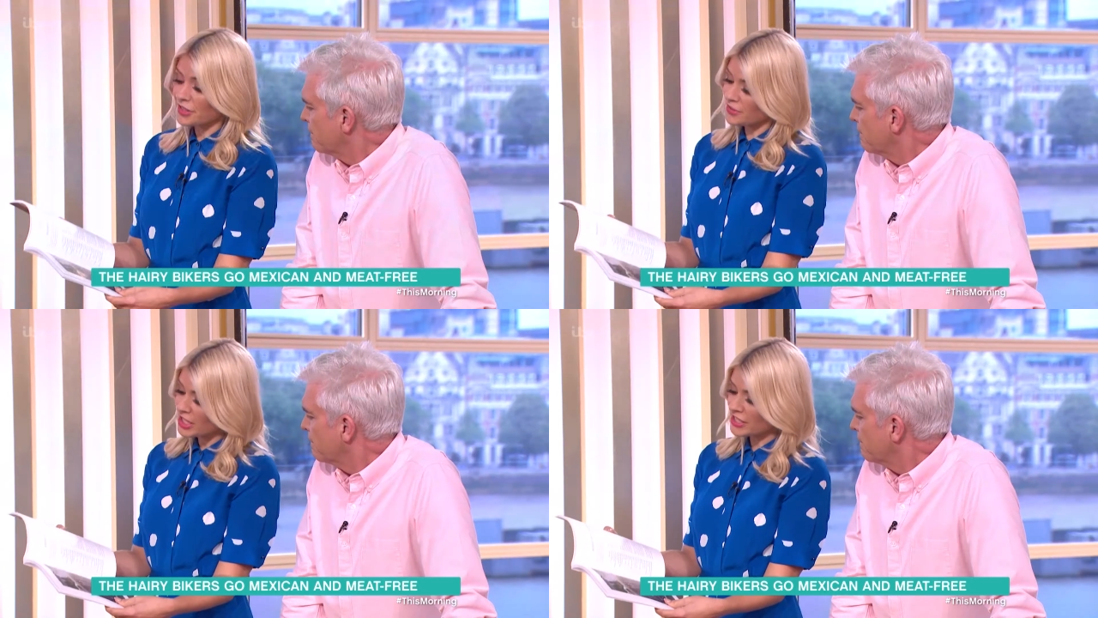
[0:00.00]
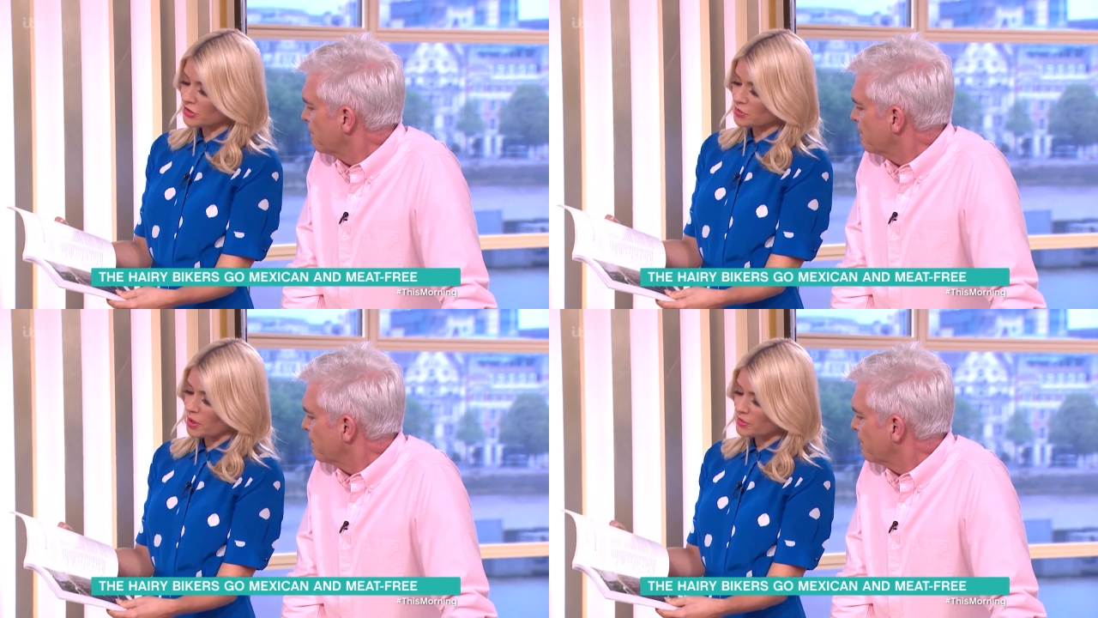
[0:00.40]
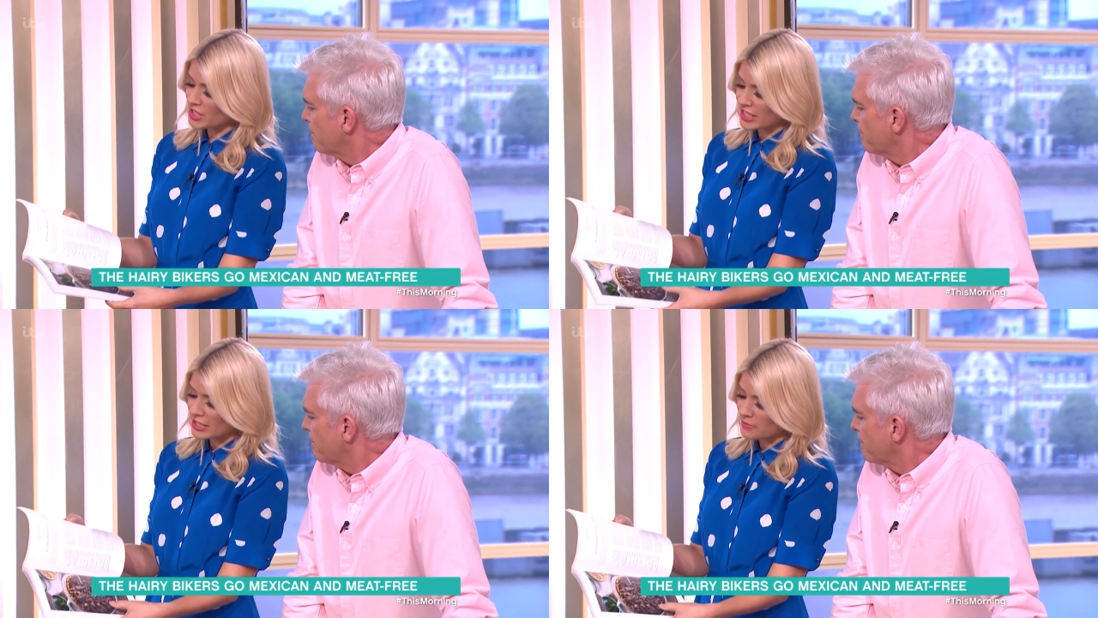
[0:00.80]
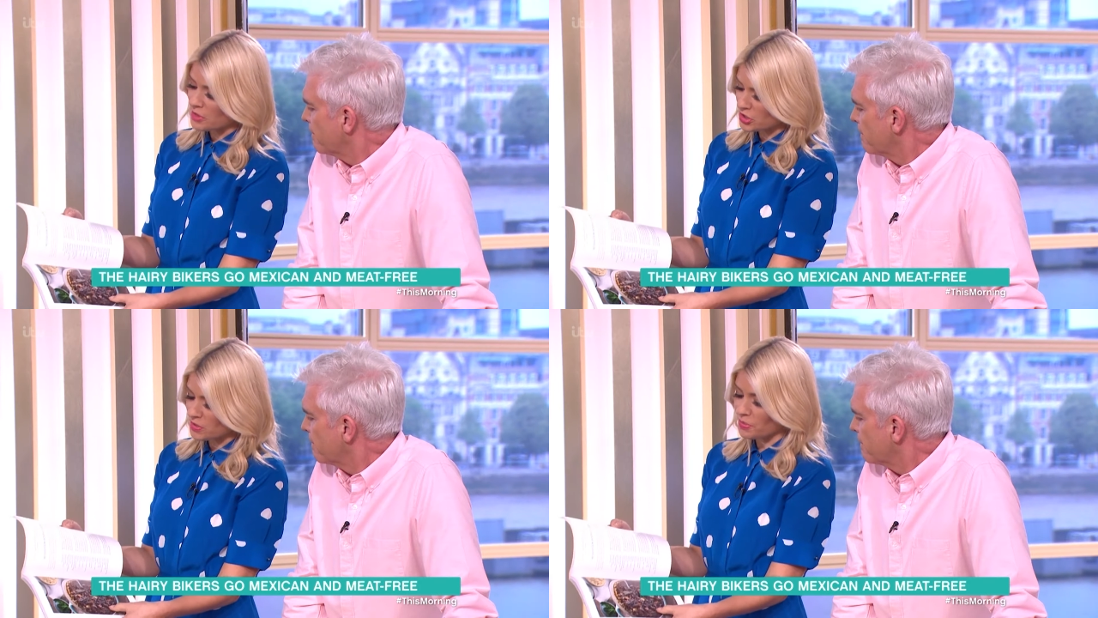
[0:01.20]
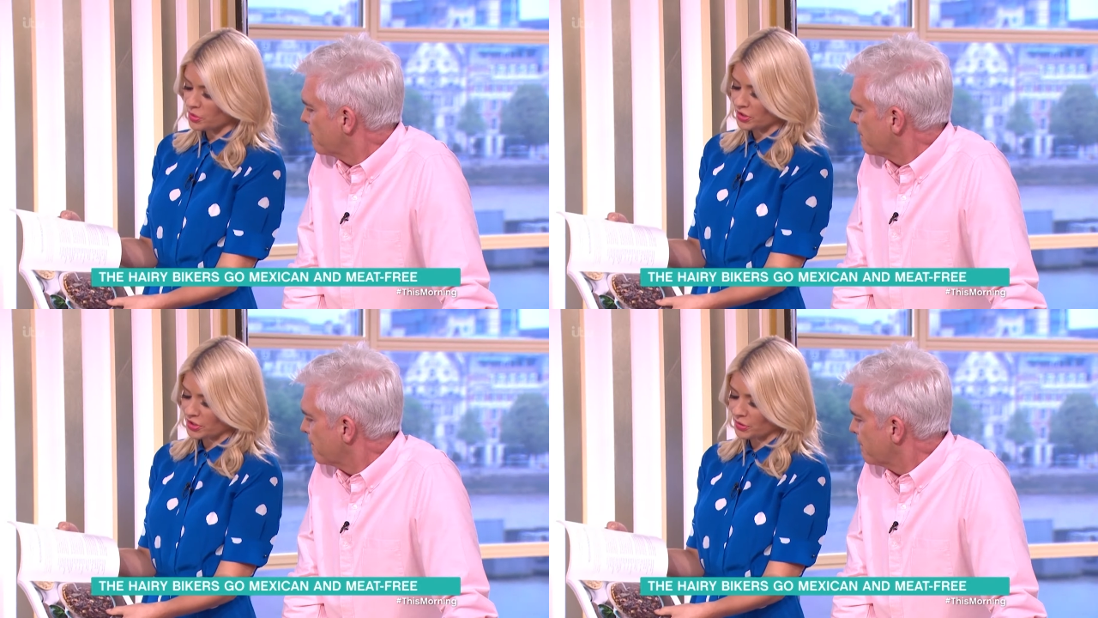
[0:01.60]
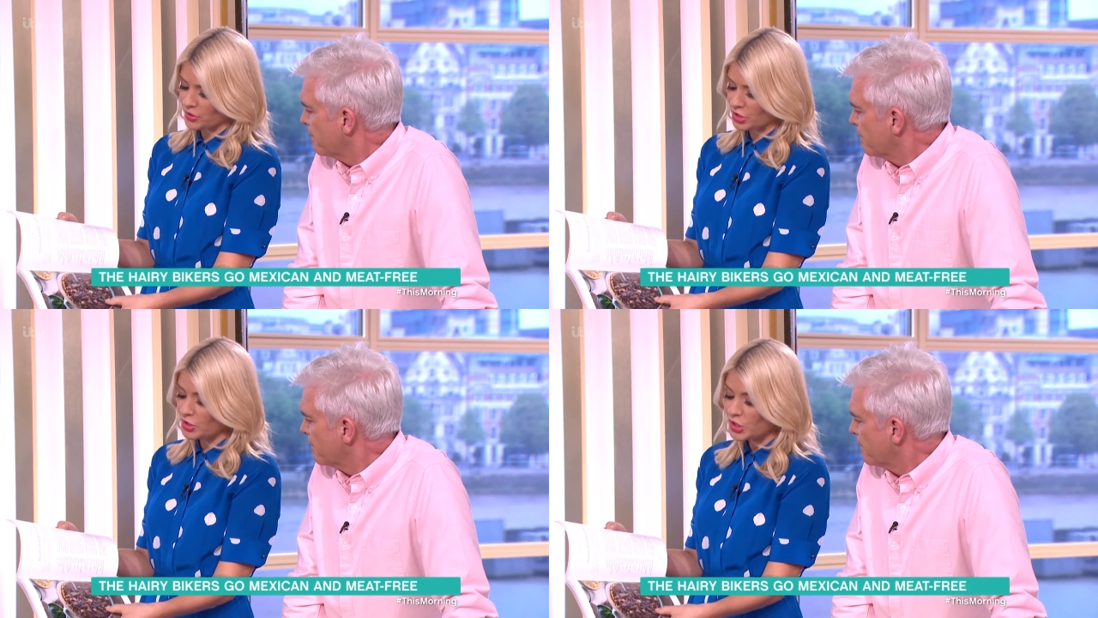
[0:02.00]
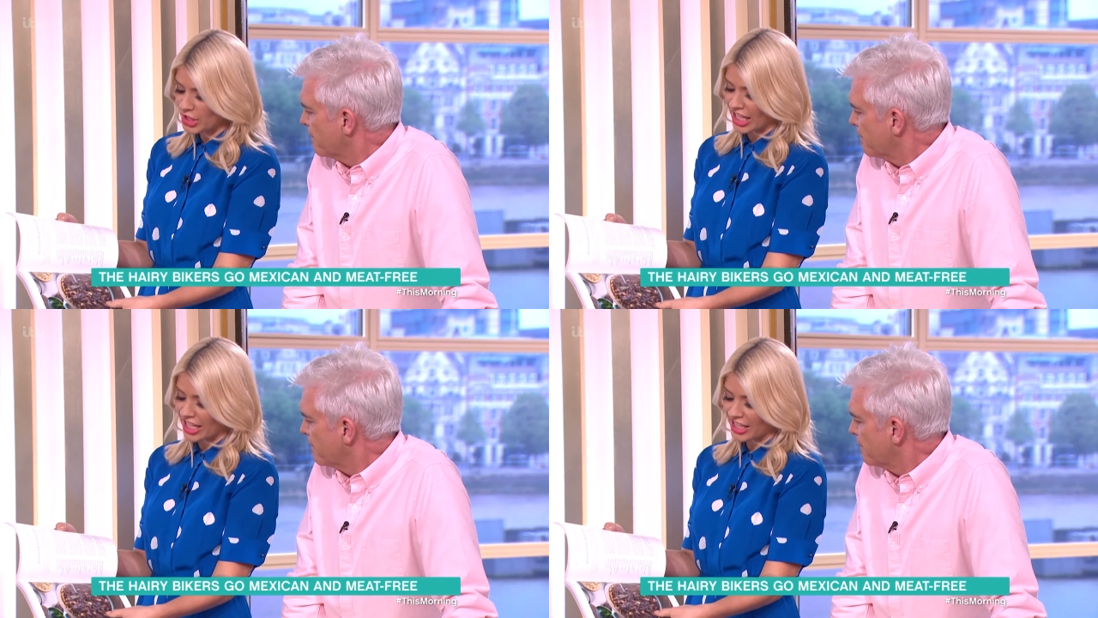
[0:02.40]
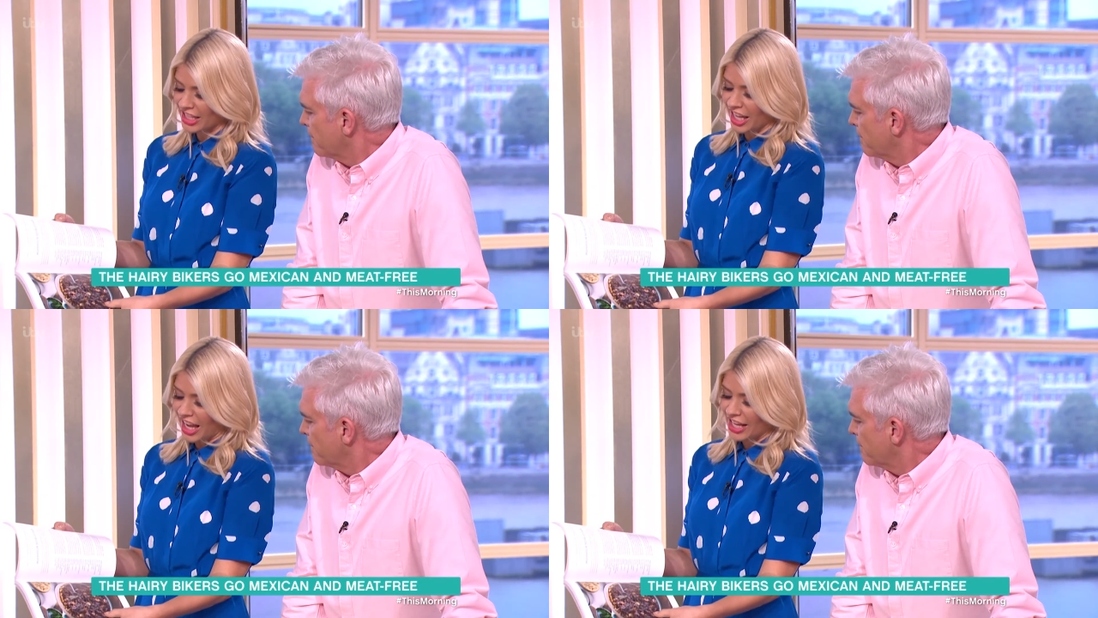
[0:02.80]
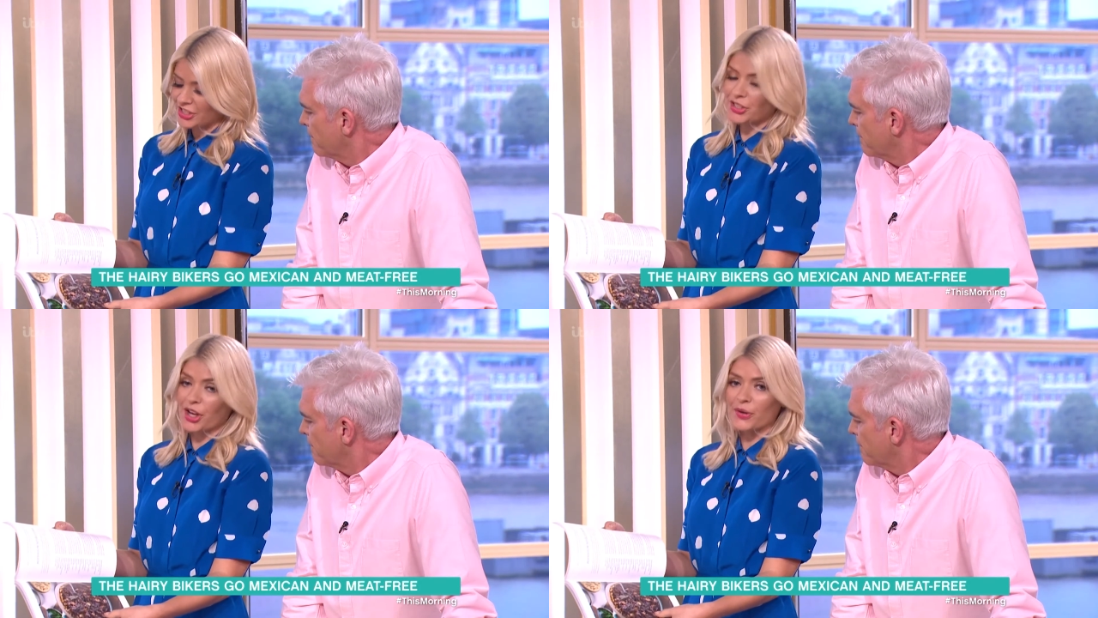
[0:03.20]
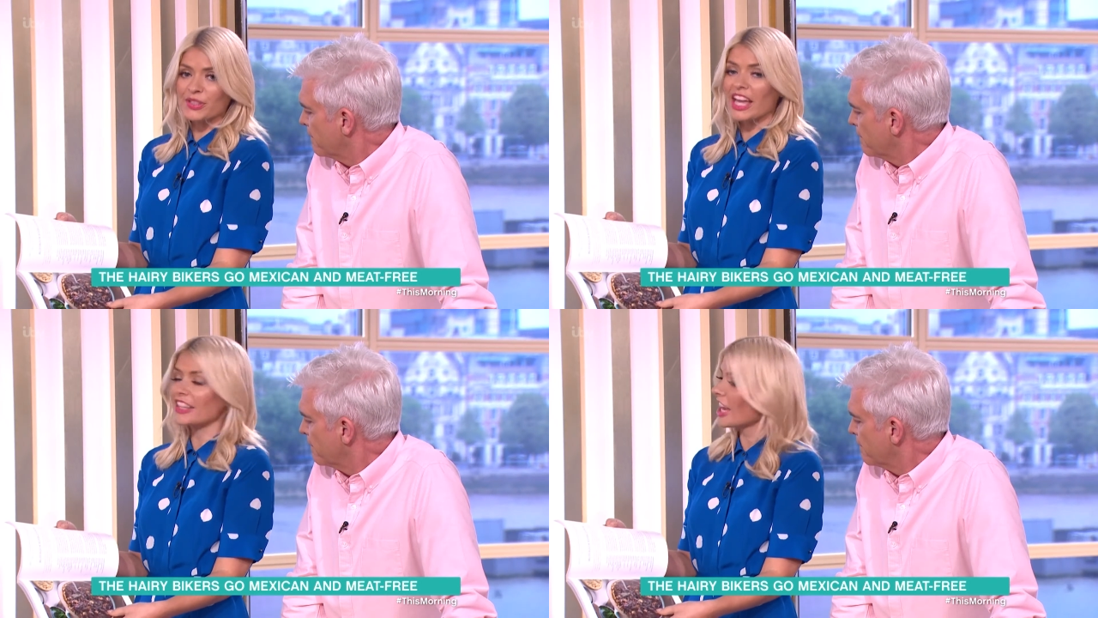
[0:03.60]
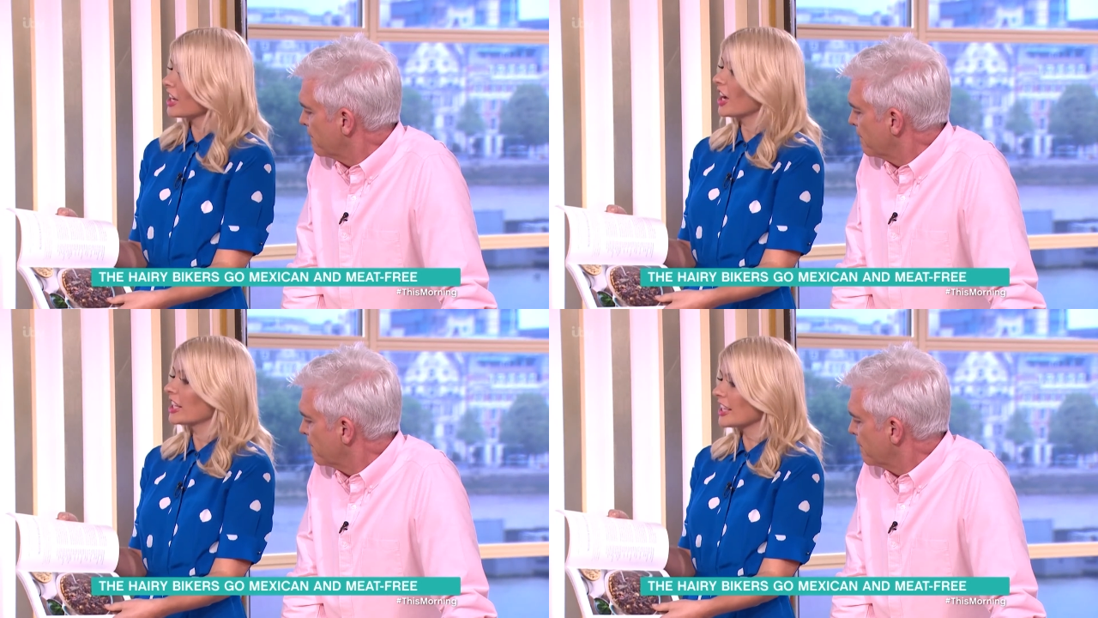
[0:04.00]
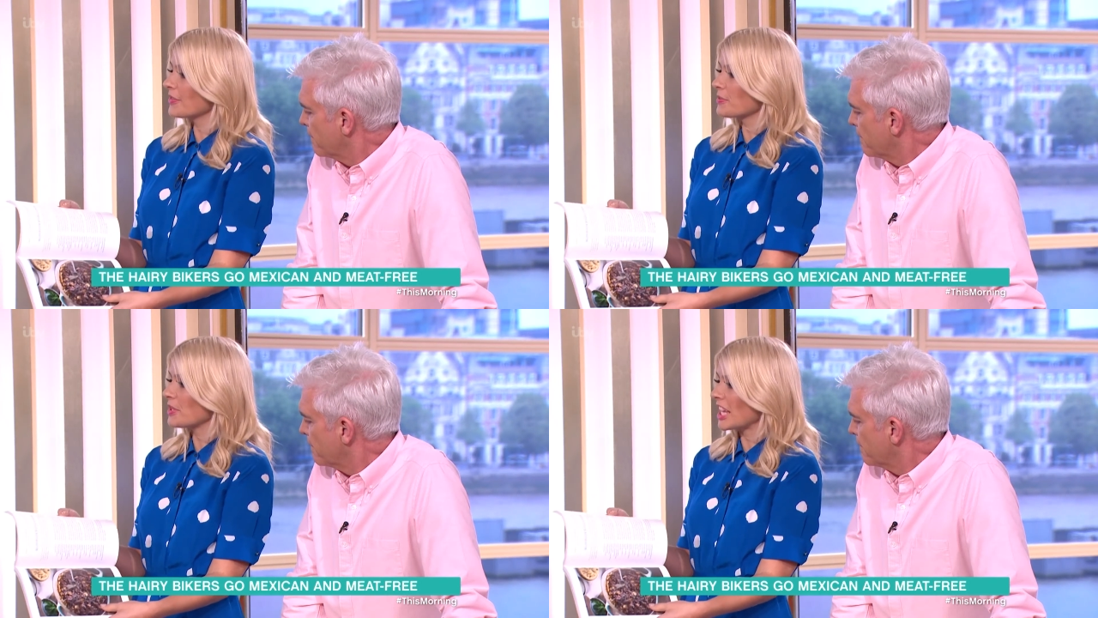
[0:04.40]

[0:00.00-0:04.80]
Speaker 1: the first thing that drew my was like this mushroom bourguignon, and you look at it and you go, yeah, that kind of gives me